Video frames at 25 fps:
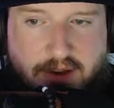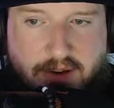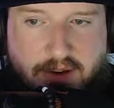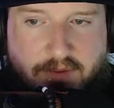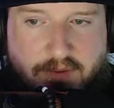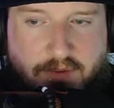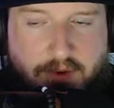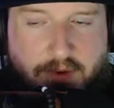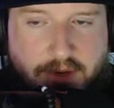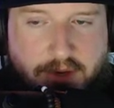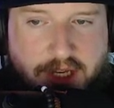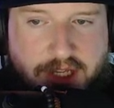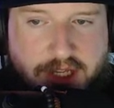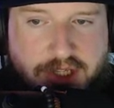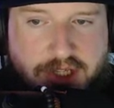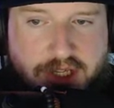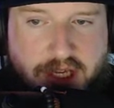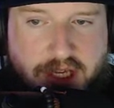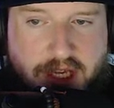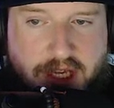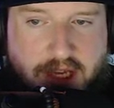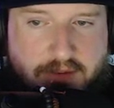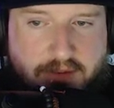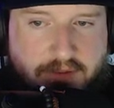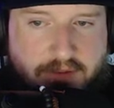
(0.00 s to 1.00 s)
For each
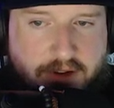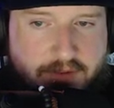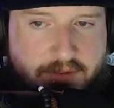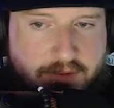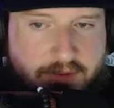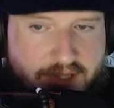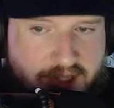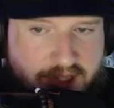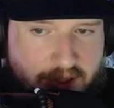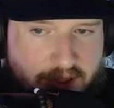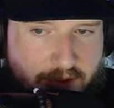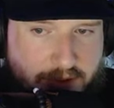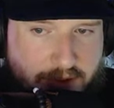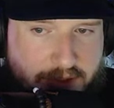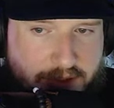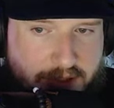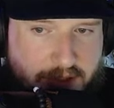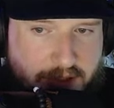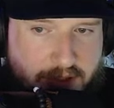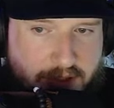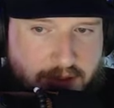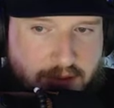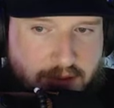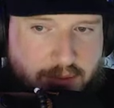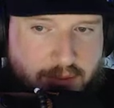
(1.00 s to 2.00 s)
even result,
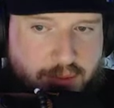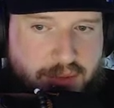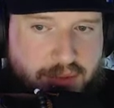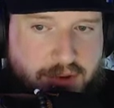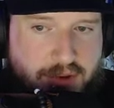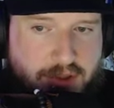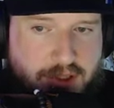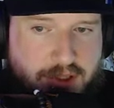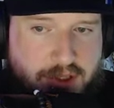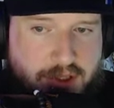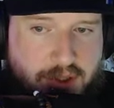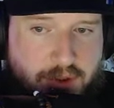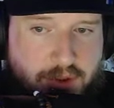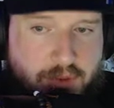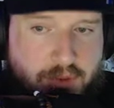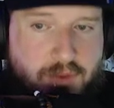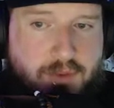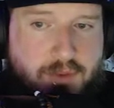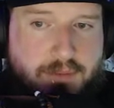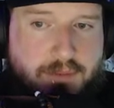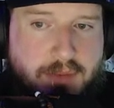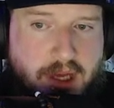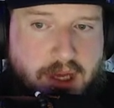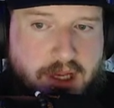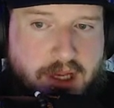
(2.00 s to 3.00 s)
put two
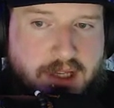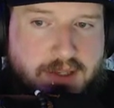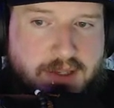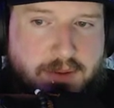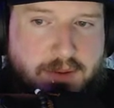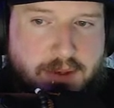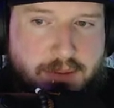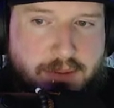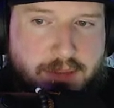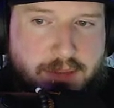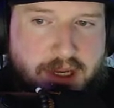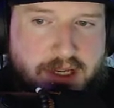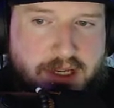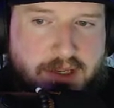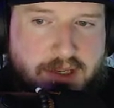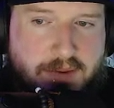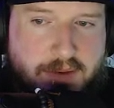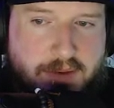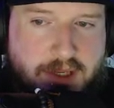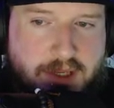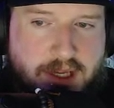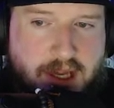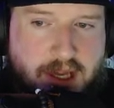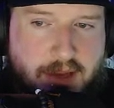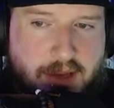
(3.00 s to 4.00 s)
minus one, minus
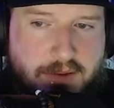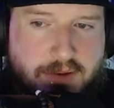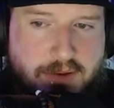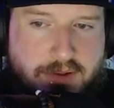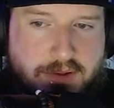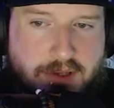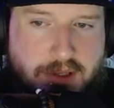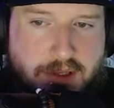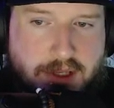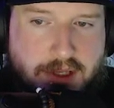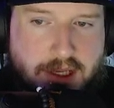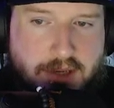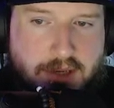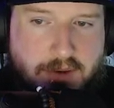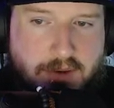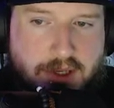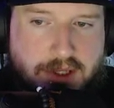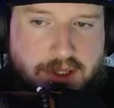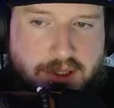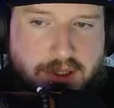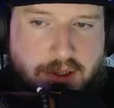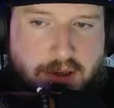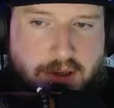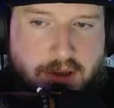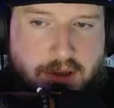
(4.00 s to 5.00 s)
one counters on that
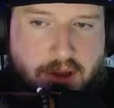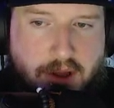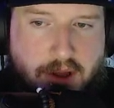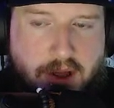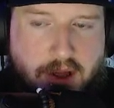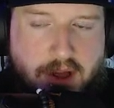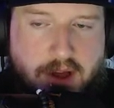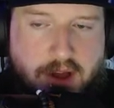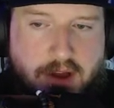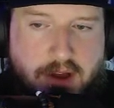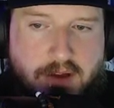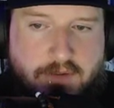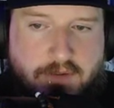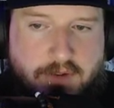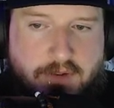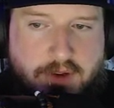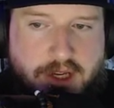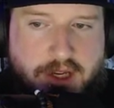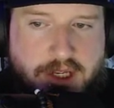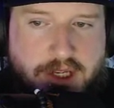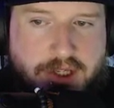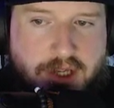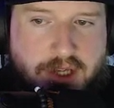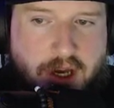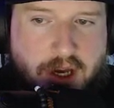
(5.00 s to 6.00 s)
creature. For
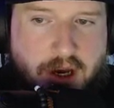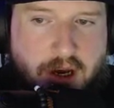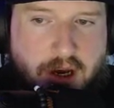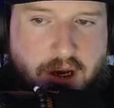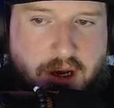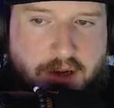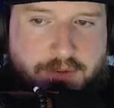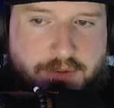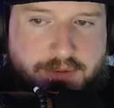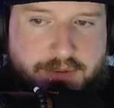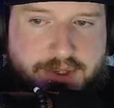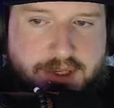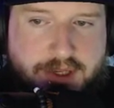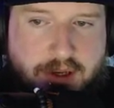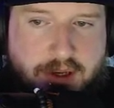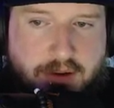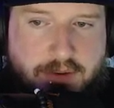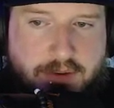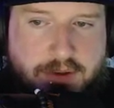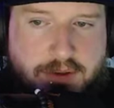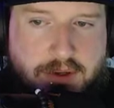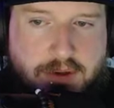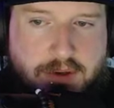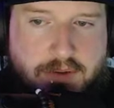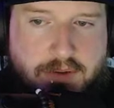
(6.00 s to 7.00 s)
each odd
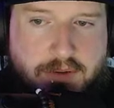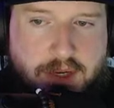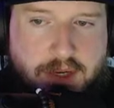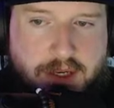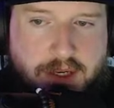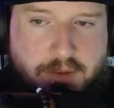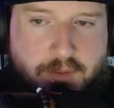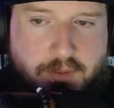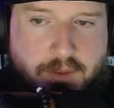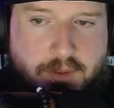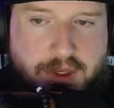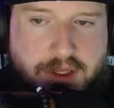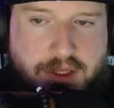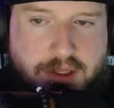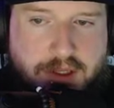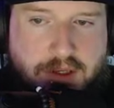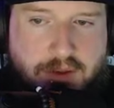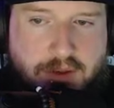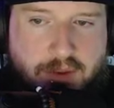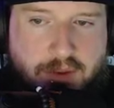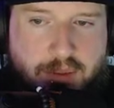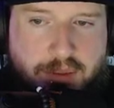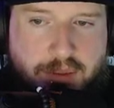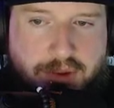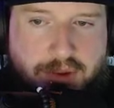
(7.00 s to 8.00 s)
result, create a 1
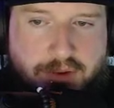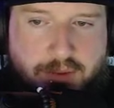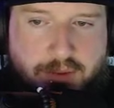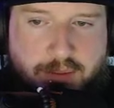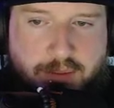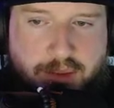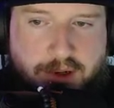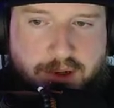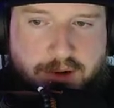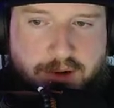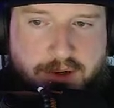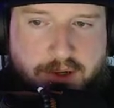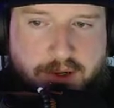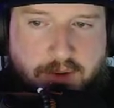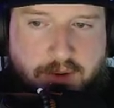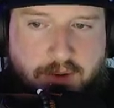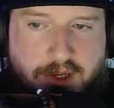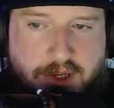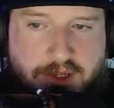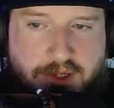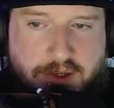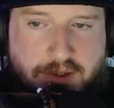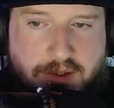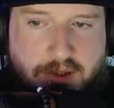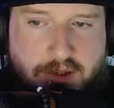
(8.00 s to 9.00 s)
2 blue bird
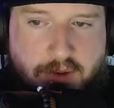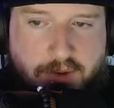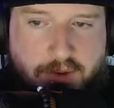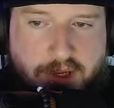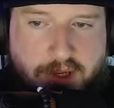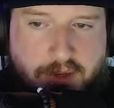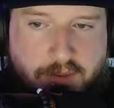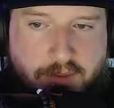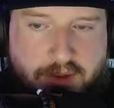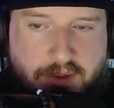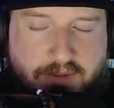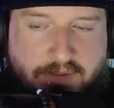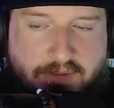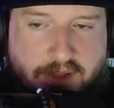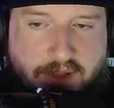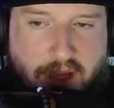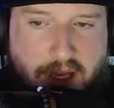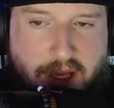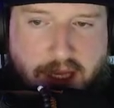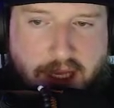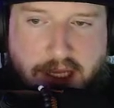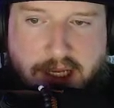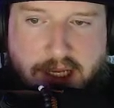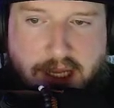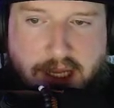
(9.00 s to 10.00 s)
creature token with
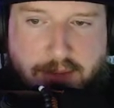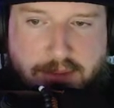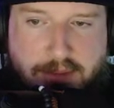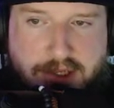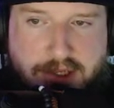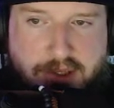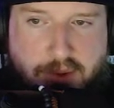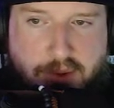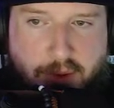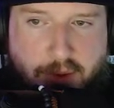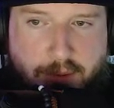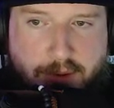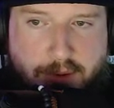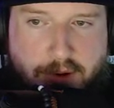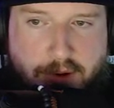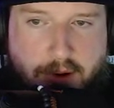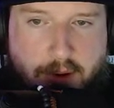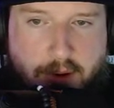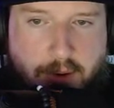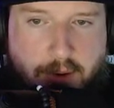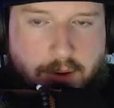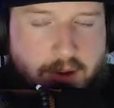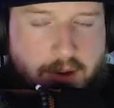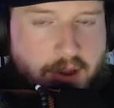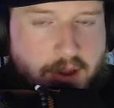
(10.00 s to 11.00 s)
flying named Stormcrow.